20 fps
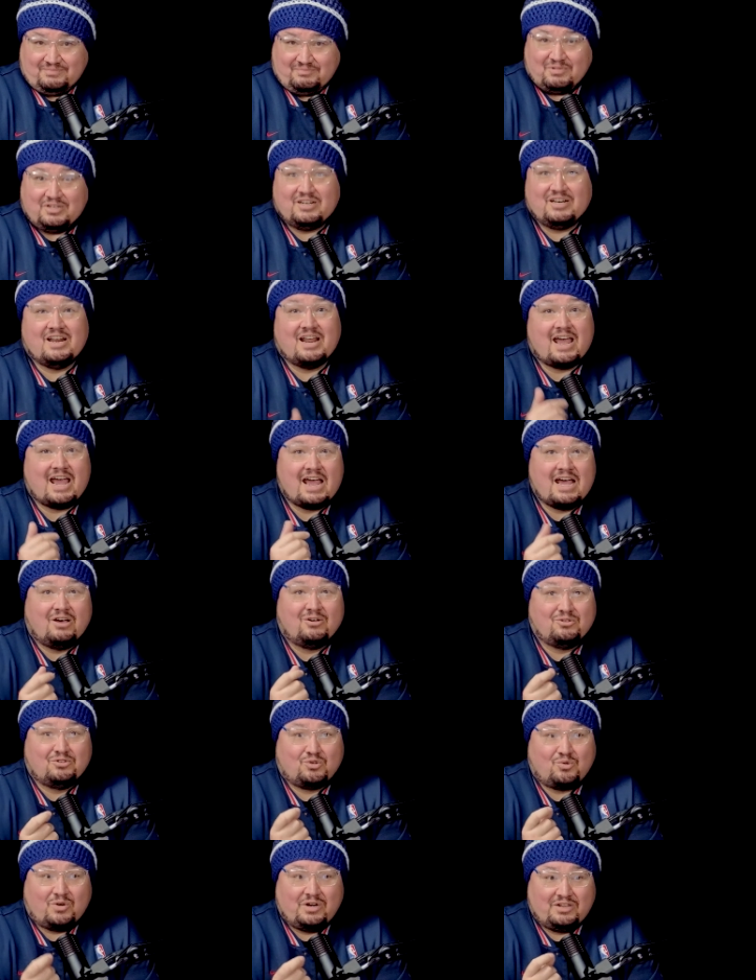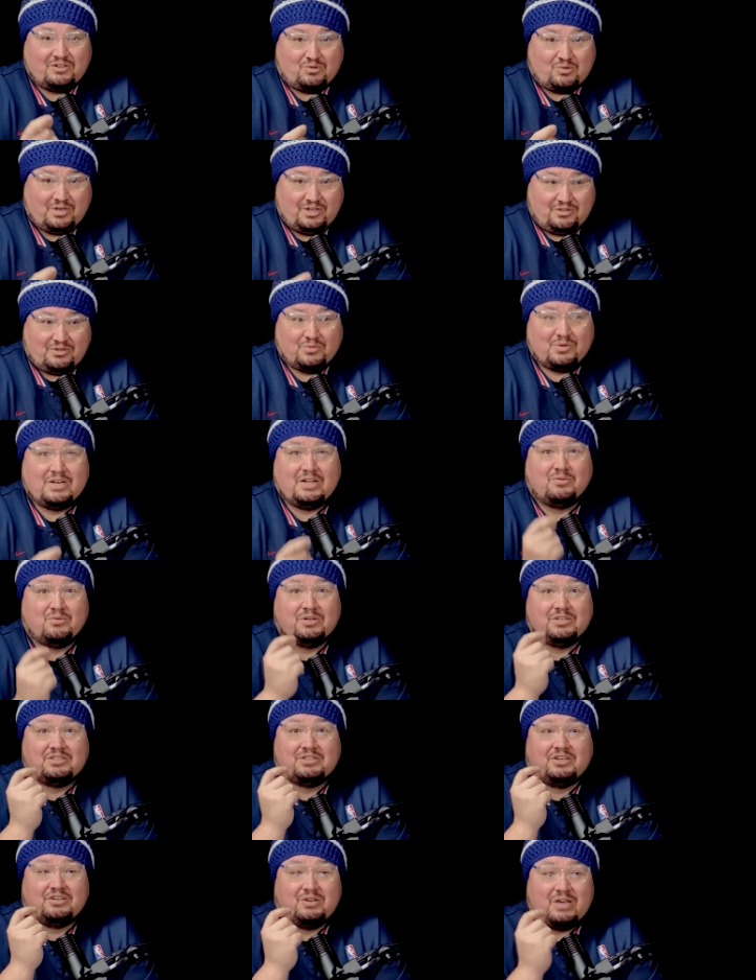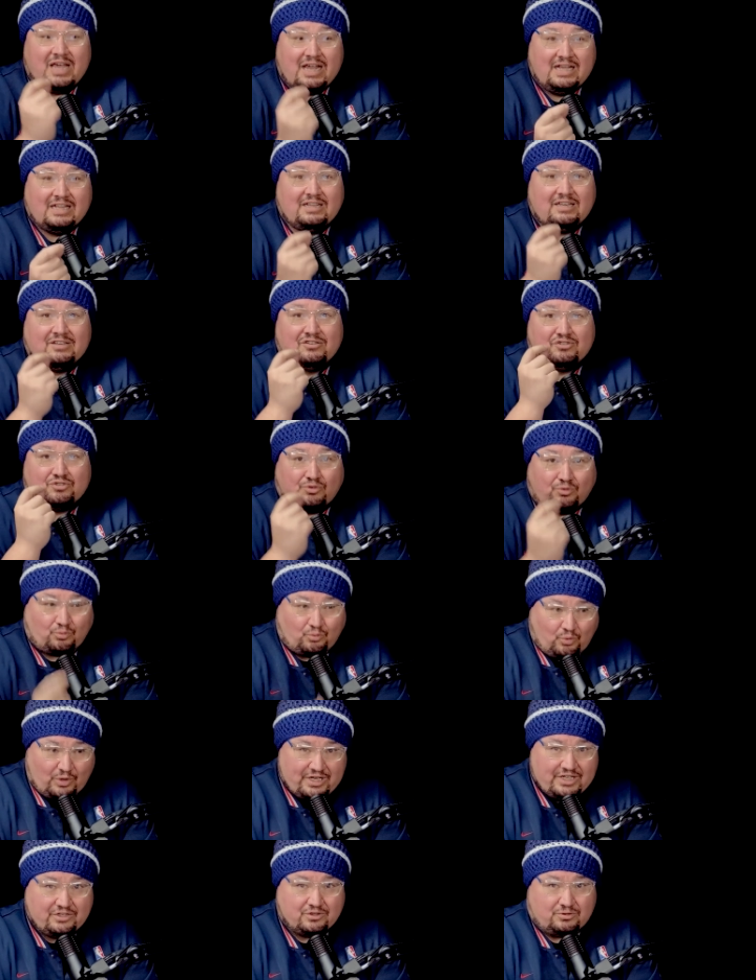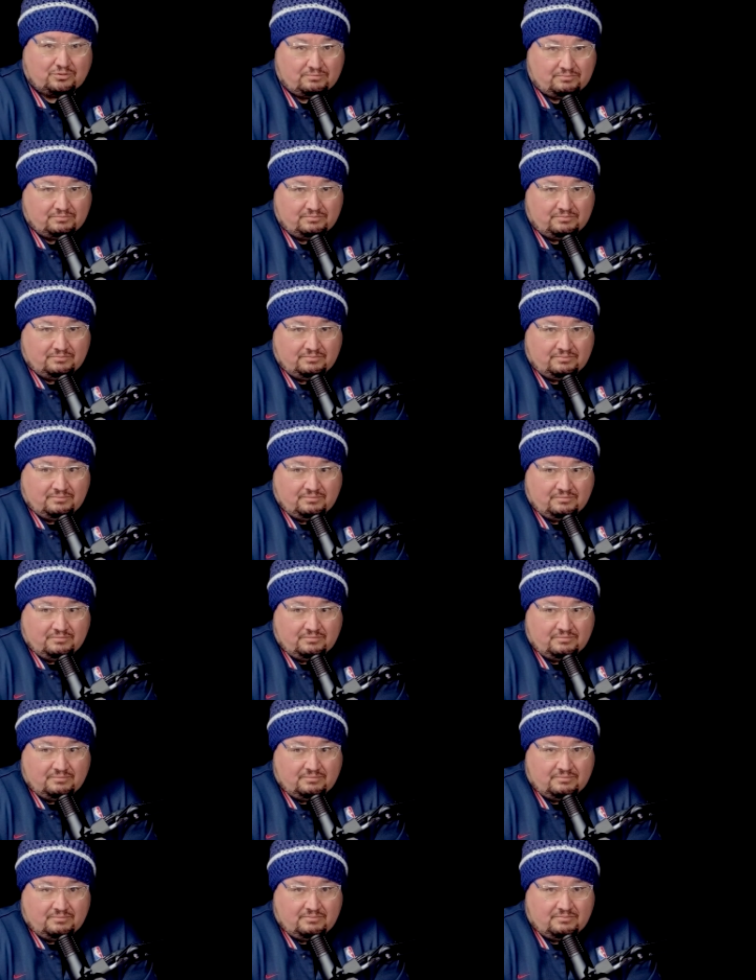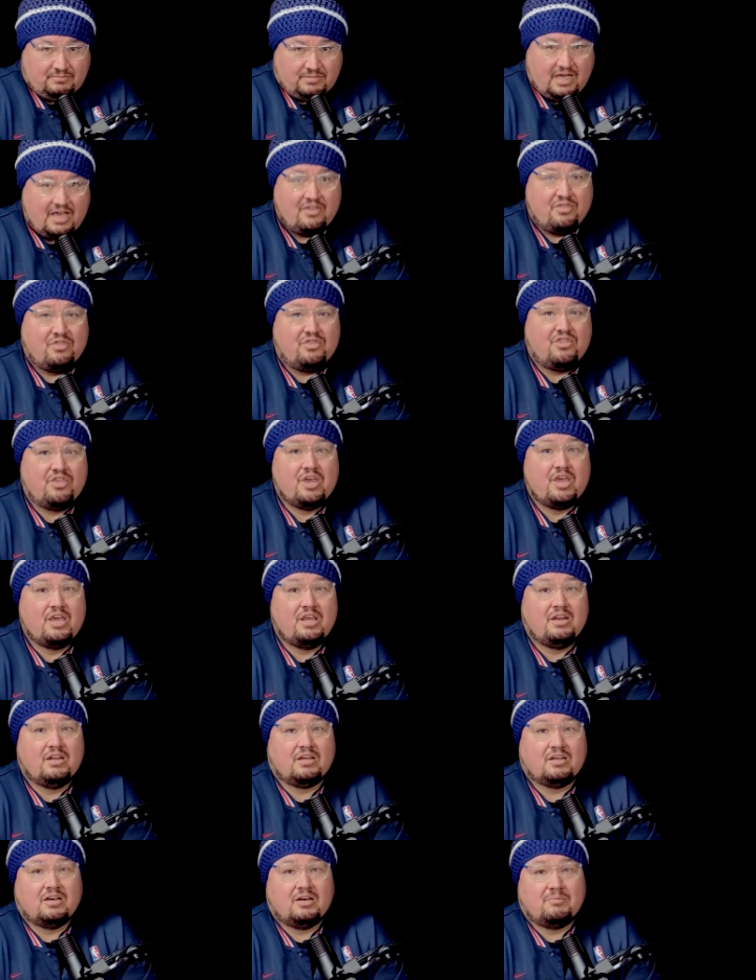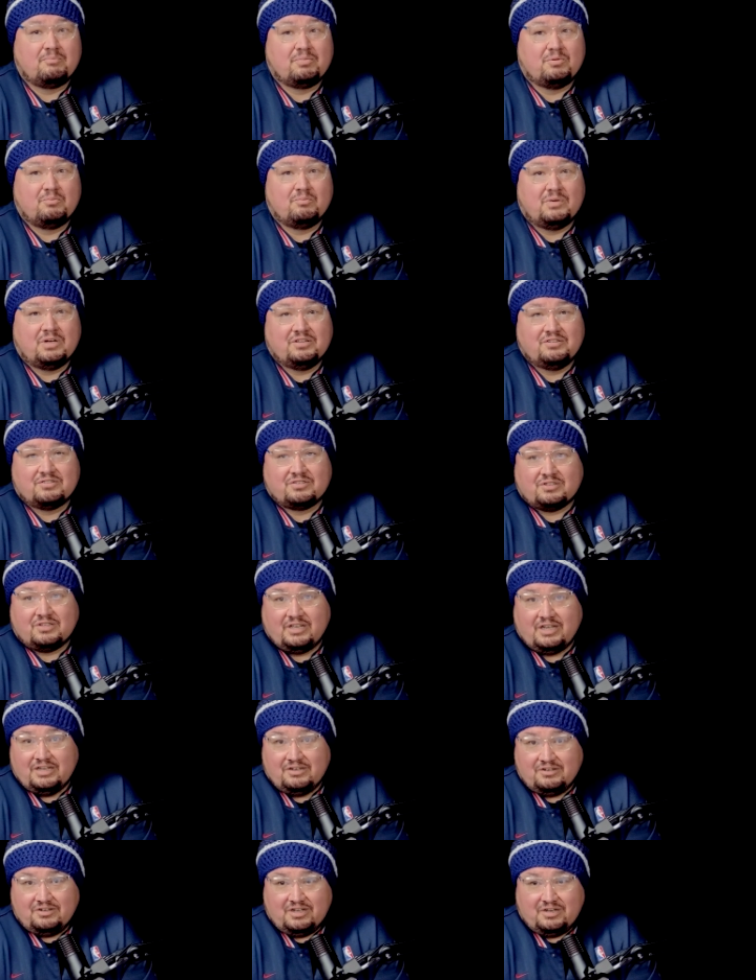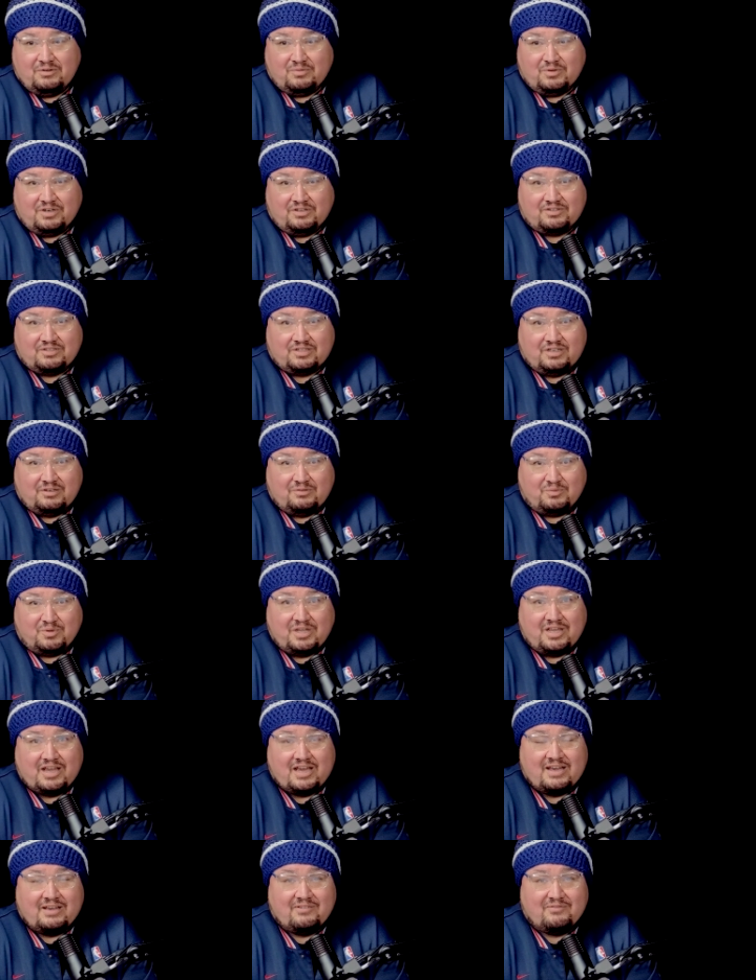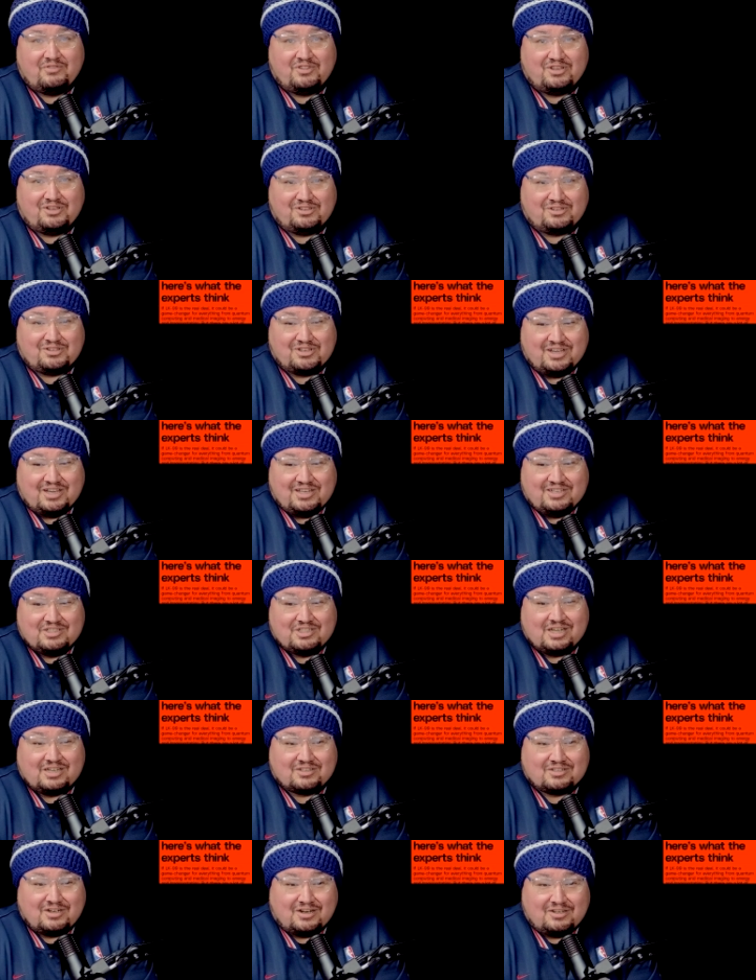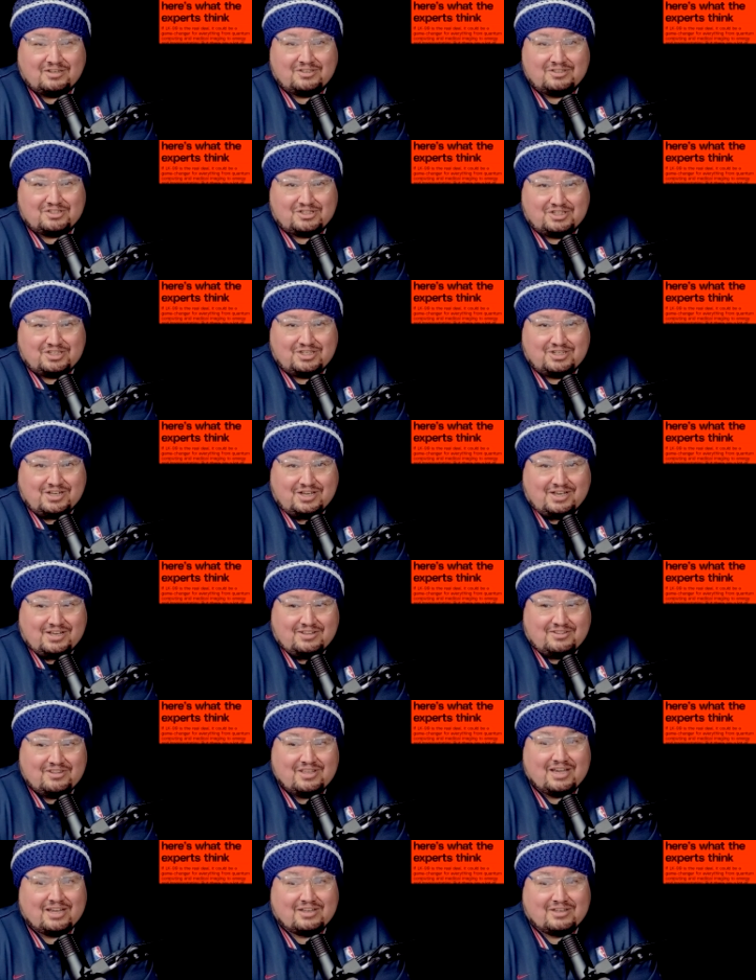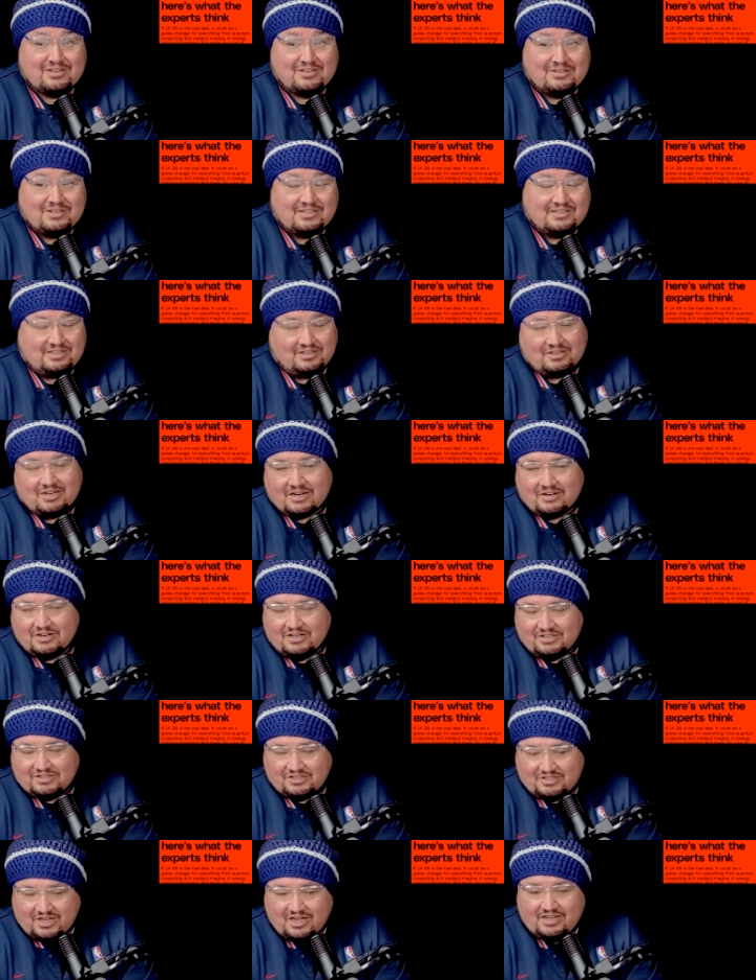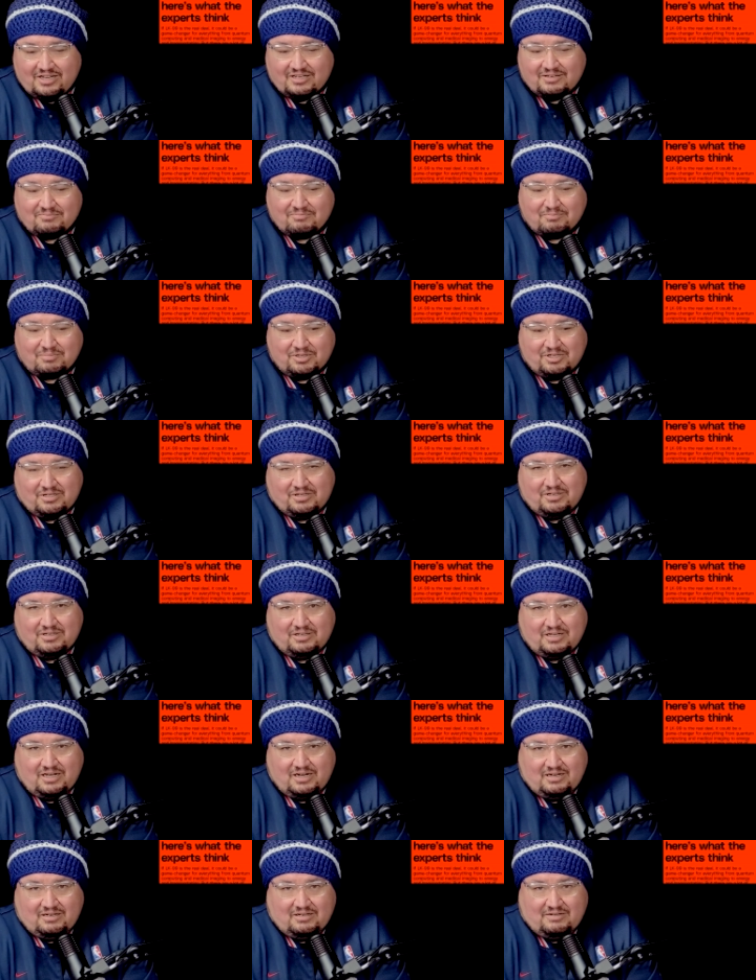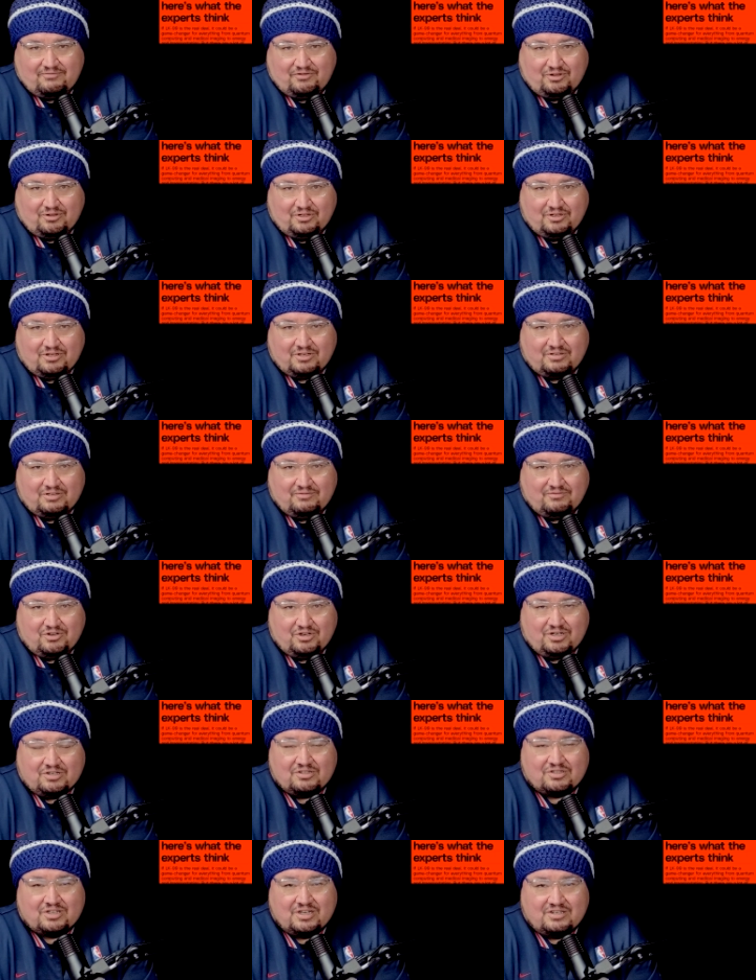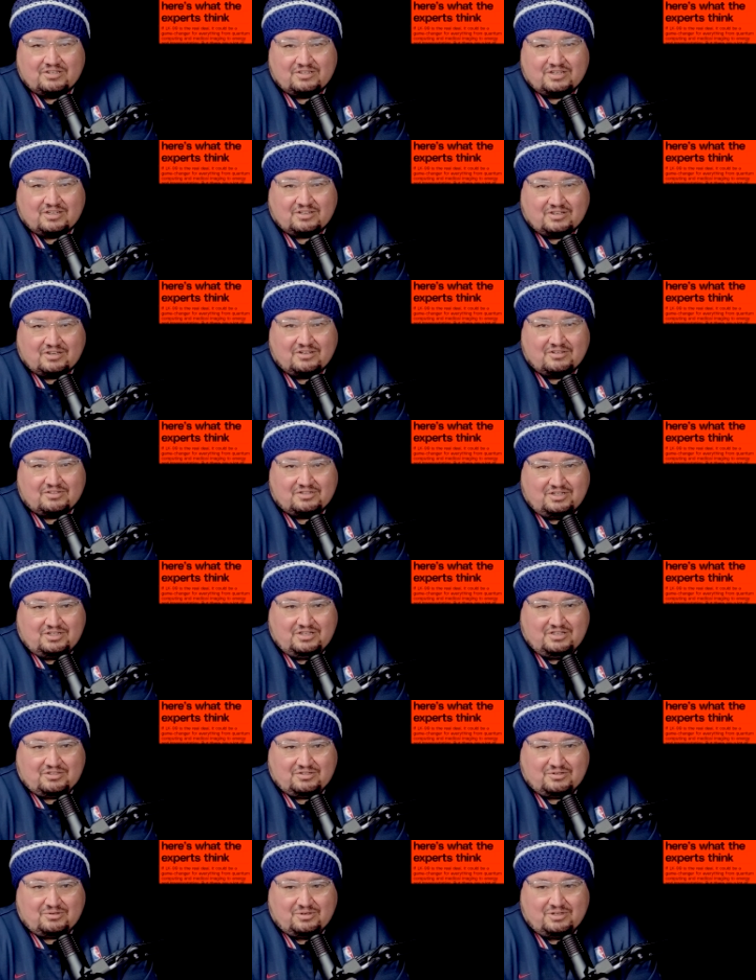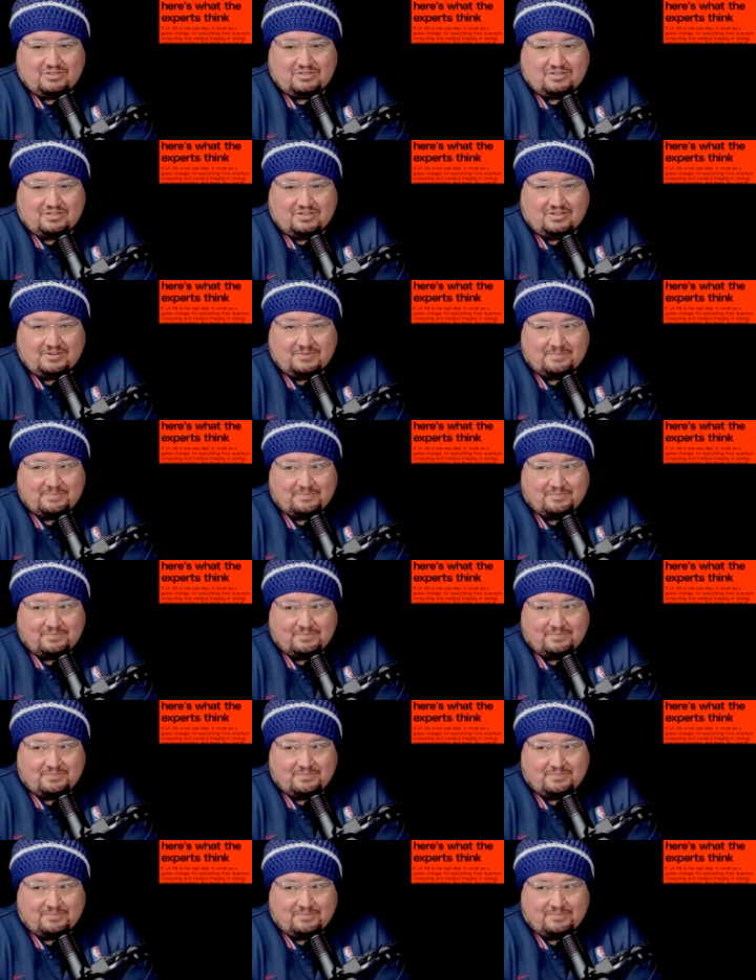but now in 2023, they want to tell you aliens are real. And then a couple months later, they want to say, we have this technology that they're not going to say it, but and if you look, if you understand the technology, it's going to,